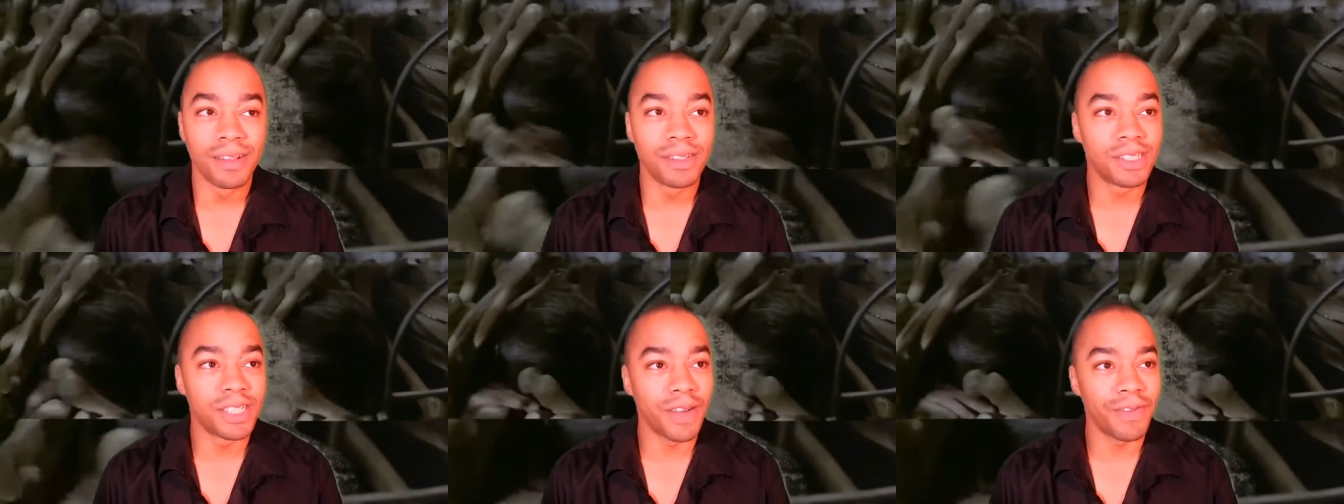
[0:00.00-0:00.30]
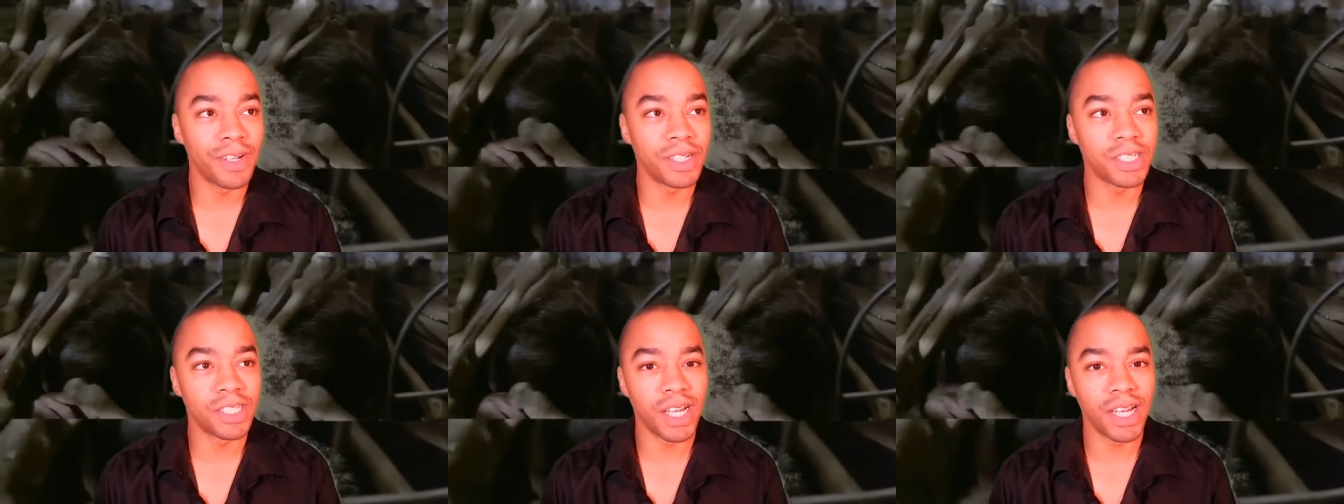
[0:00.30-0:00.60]

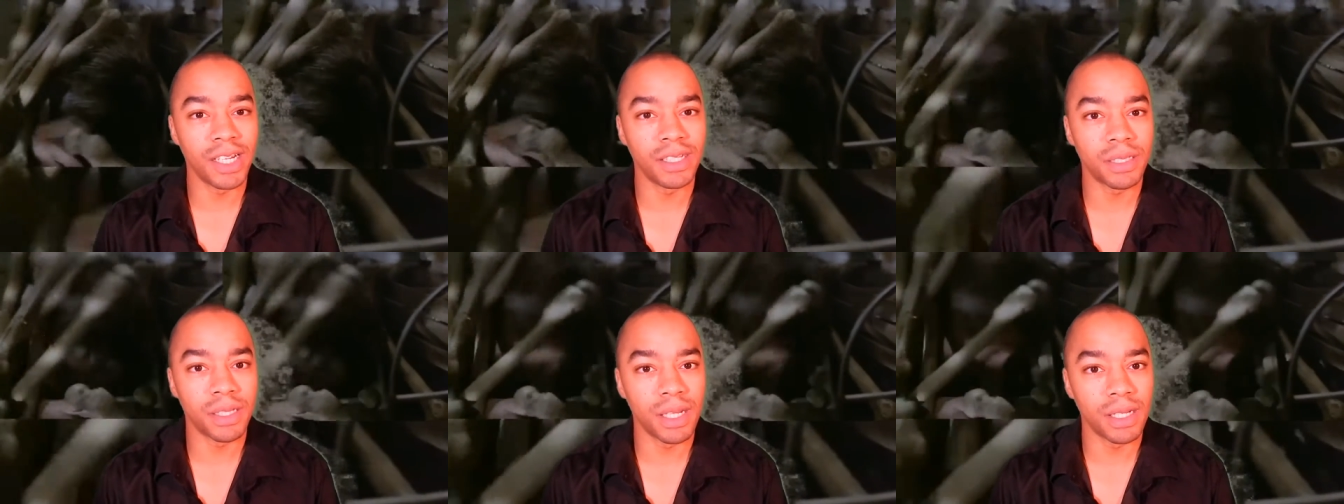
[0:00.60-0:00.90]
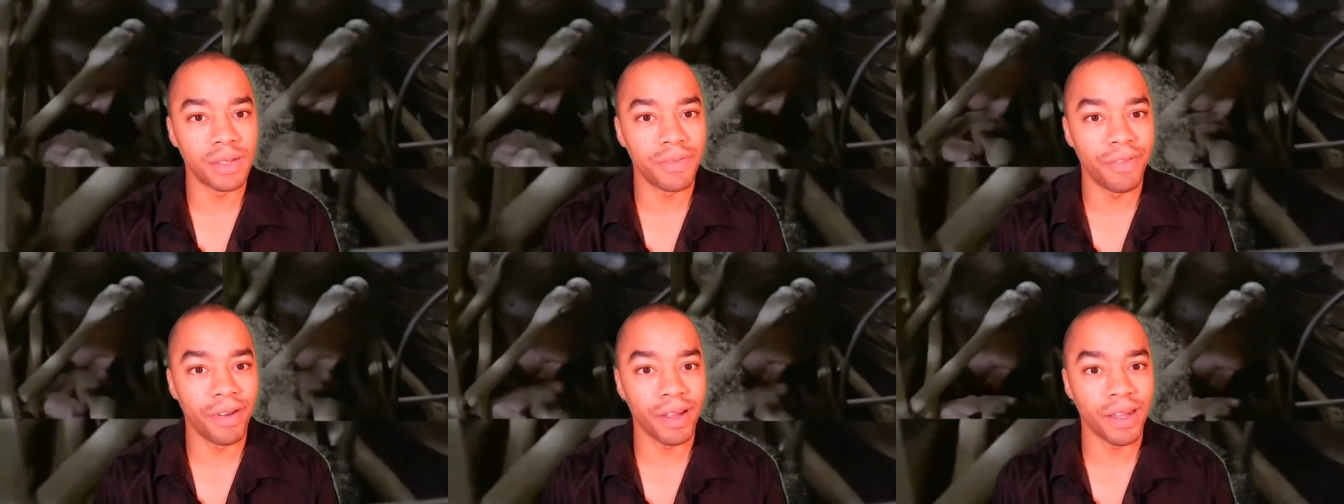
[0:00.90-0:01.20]
Chevy Chase
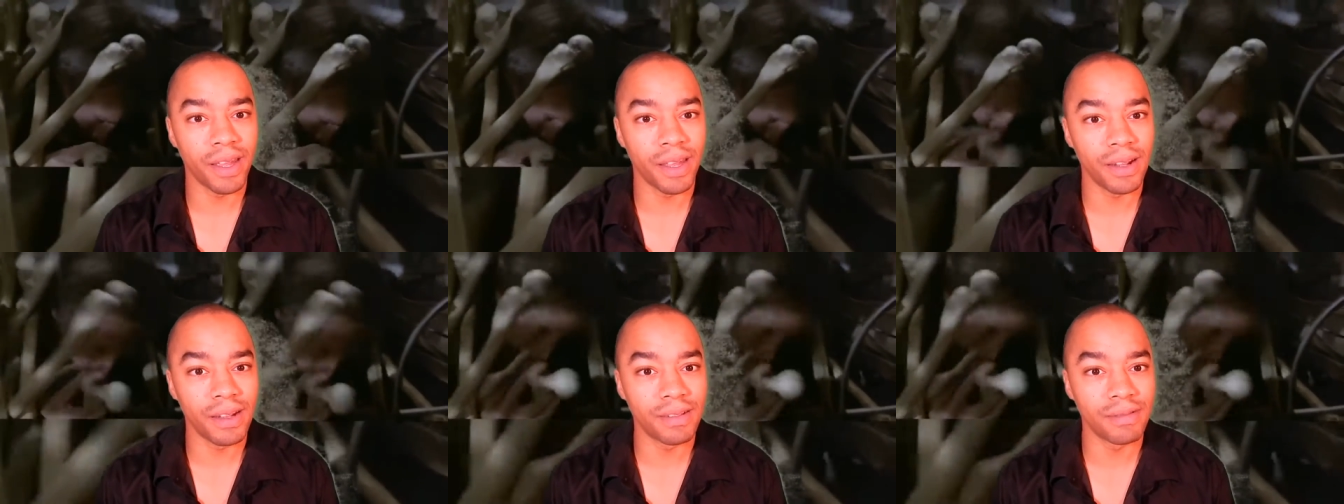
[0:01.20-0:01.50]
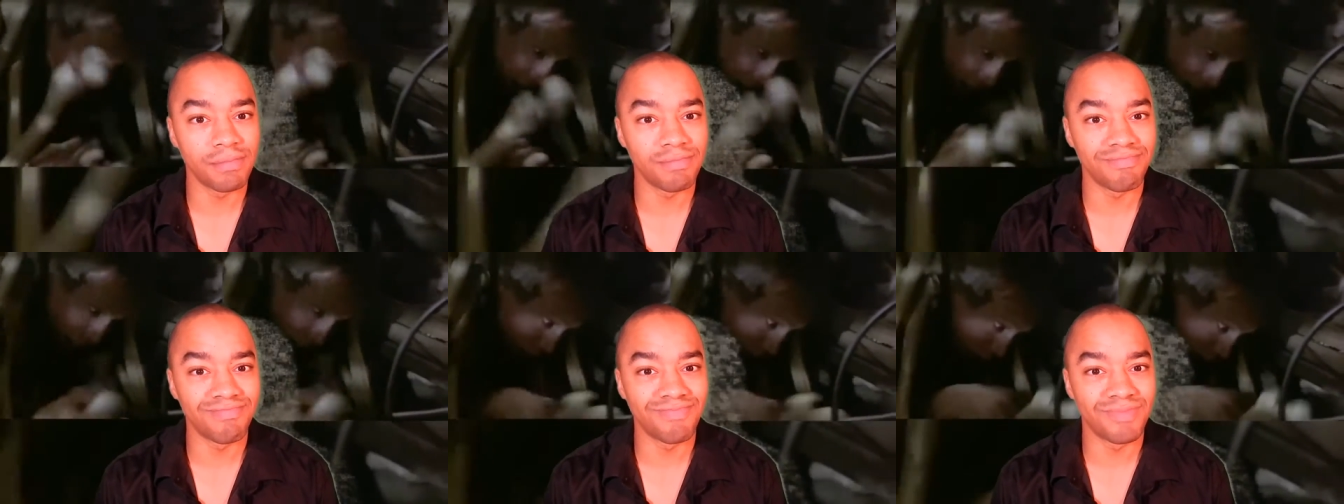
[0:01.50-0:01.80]
gets fucking
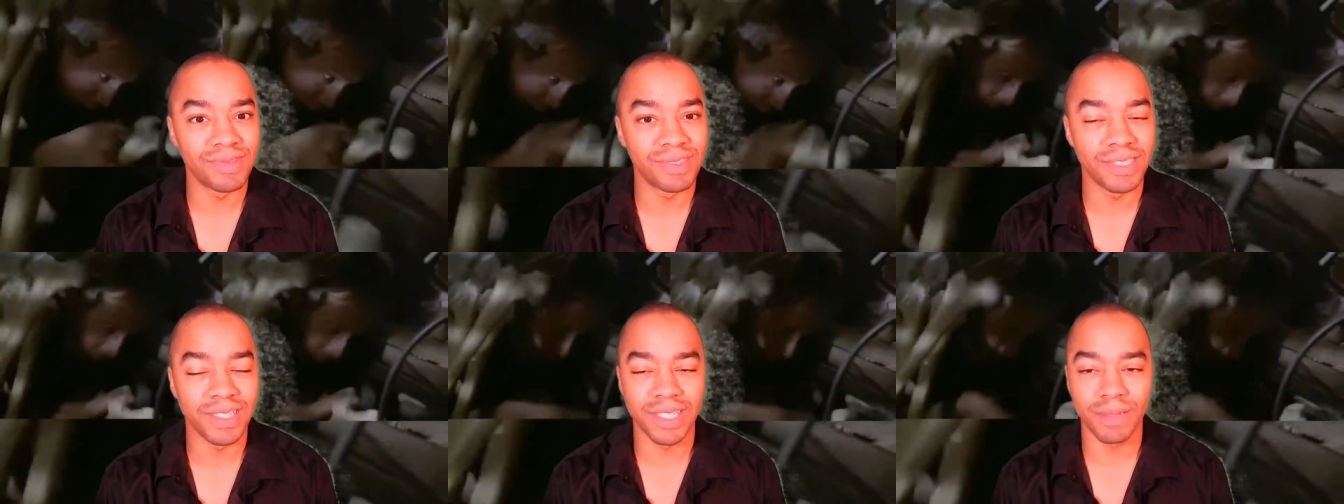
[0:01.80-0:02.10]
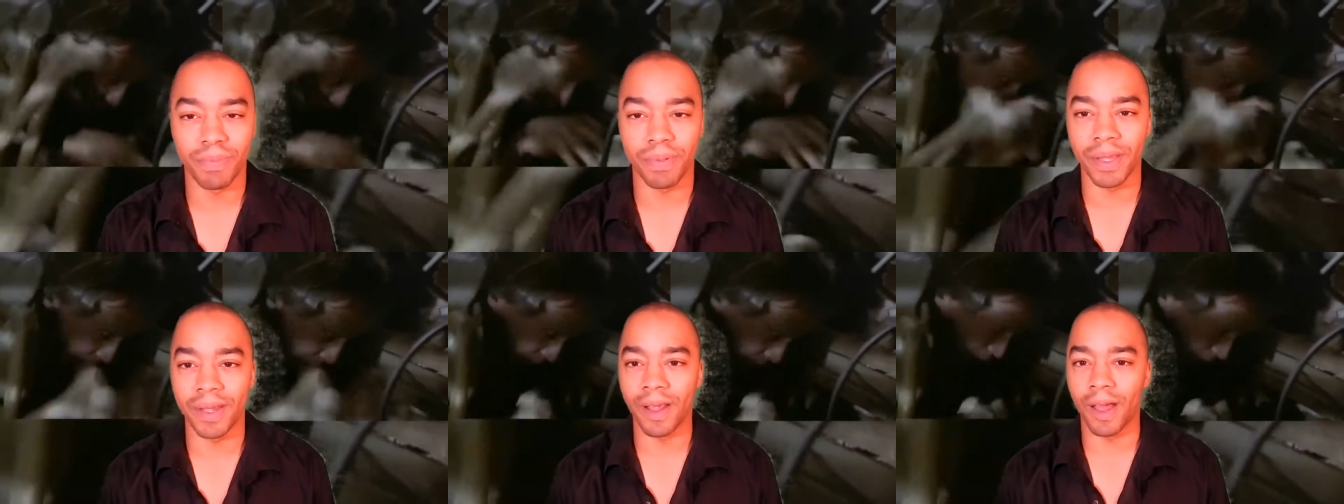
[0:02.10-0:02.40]

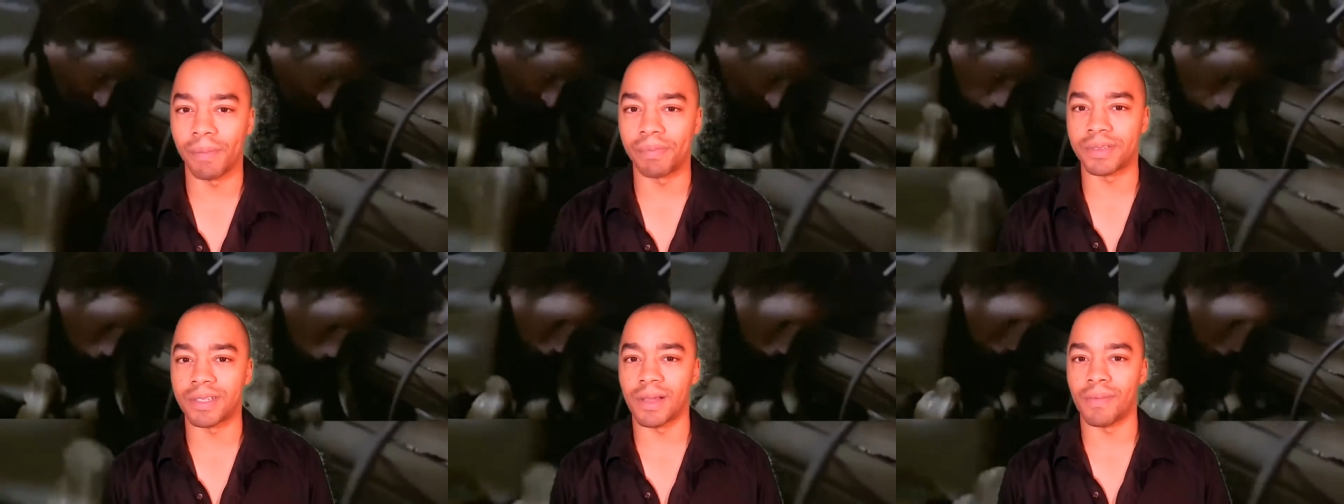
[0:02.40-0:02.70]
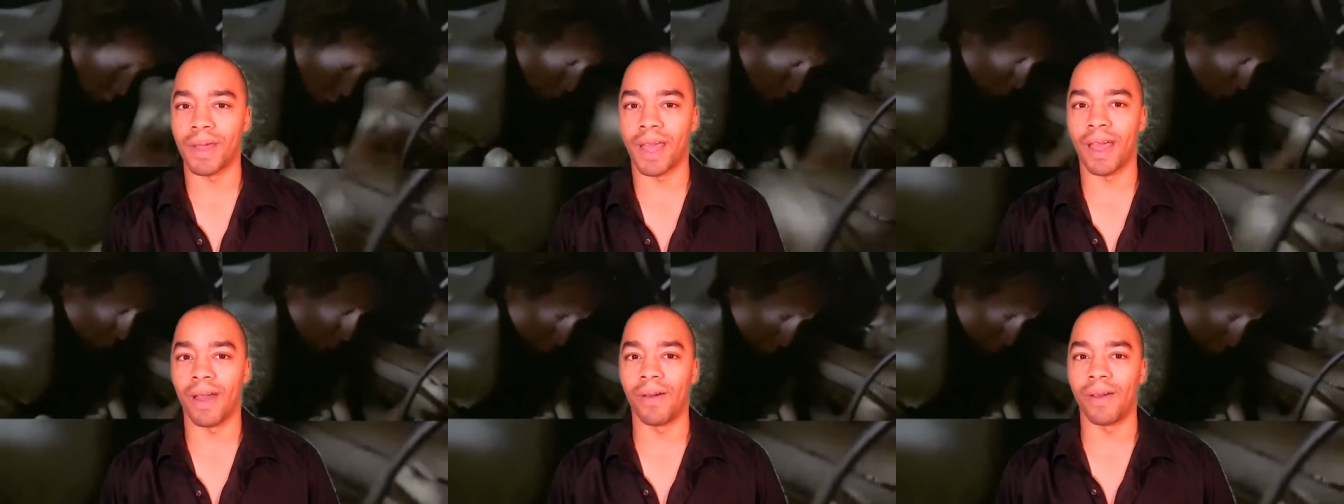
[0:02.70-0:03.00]
split up
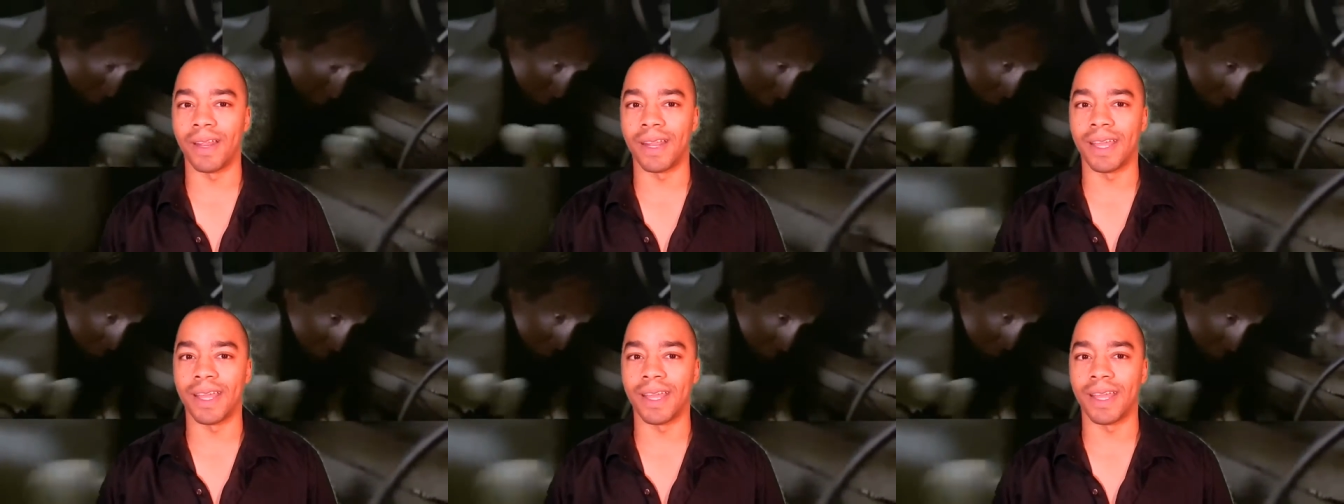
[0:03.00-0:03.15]
somehow,